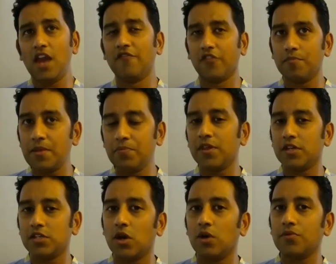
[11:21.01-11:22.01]
And for people
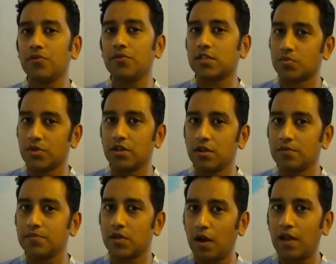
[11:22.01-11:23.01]
that don't think it's
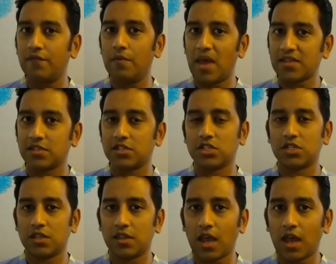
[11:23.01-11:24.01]
real, I have a
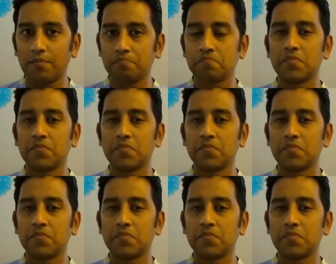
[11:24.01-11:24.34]
message to them.